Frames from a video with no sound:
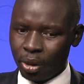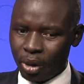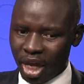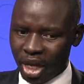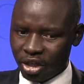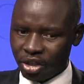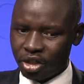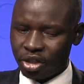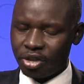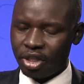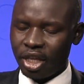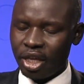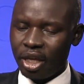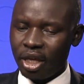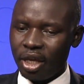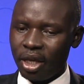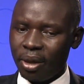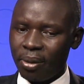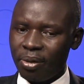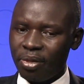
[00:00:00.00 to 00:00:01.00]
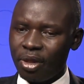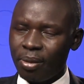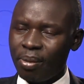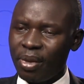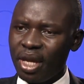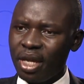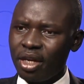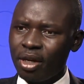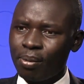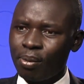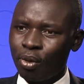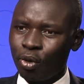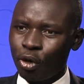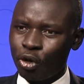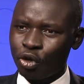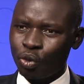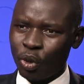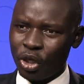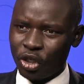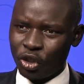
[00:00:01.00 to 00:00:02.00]
Yes, the main
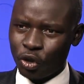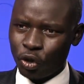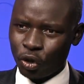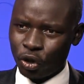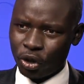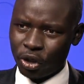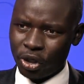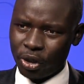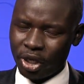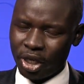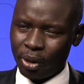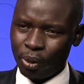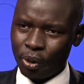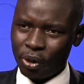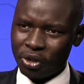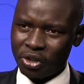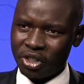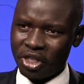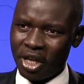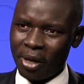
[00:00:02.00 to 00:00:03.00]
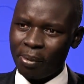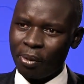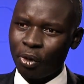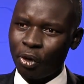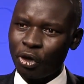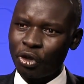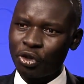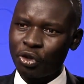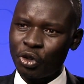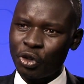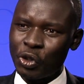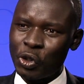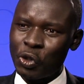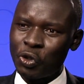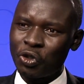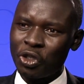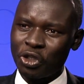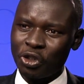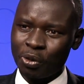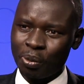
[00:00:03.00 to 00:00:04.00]
approach we took was the approach to
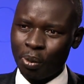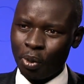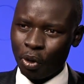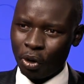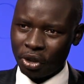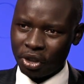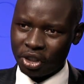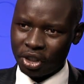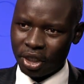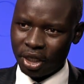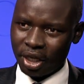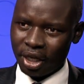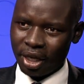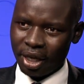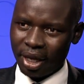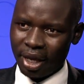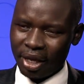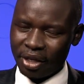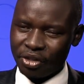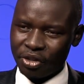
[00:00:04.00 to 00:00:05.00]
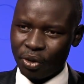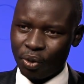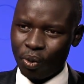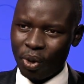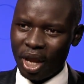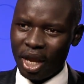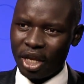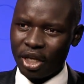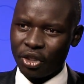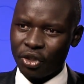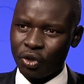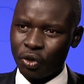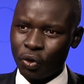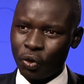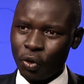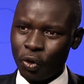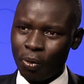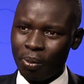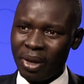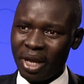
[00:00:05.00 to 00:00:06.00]
use sport as a way
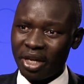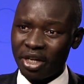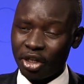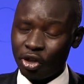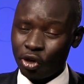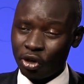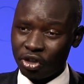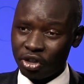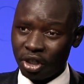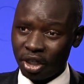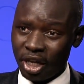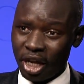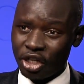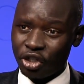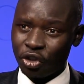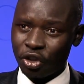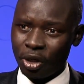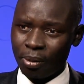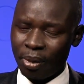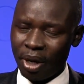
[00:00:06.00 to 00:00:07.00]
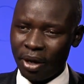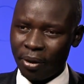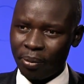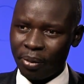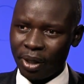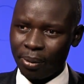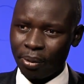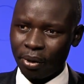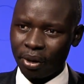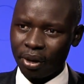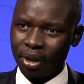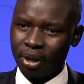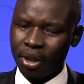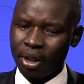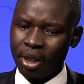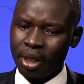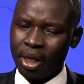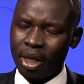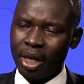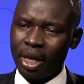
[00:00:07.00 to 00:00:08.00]
to make reconciliation among people.
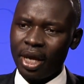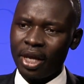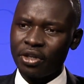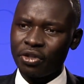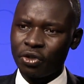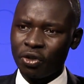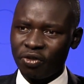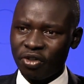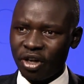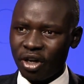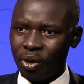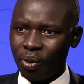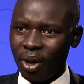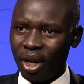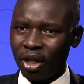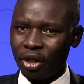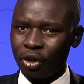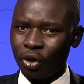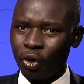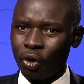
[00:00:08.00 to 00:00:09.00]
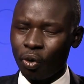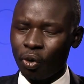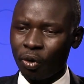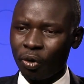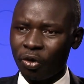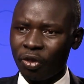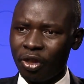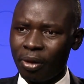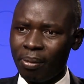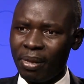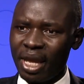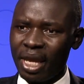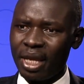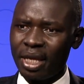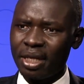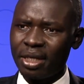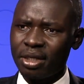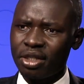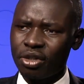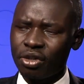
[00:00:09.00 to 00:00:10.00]
As you very well know, the
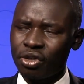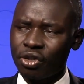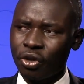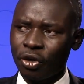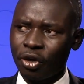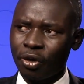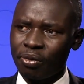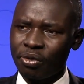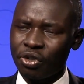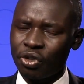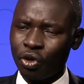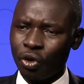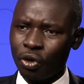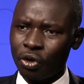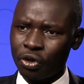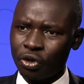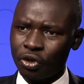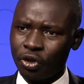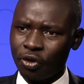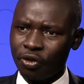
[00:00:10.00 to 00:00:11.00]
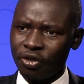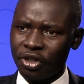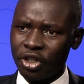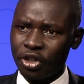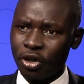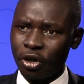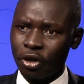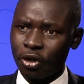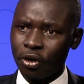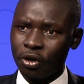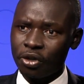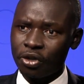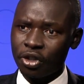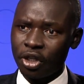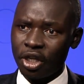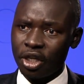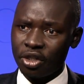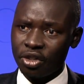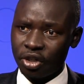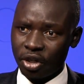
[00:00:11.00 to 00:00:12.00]
main sort of source of internal
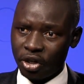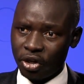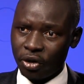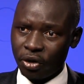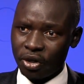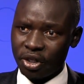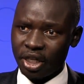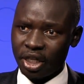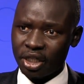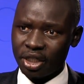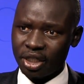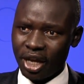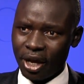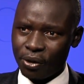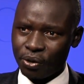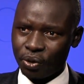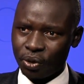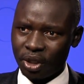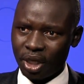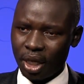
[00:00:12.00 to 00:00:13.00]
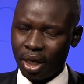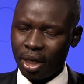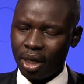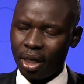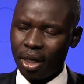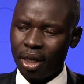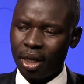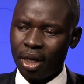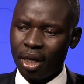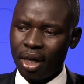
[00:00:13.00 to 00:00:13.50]
insecurity in South Sudan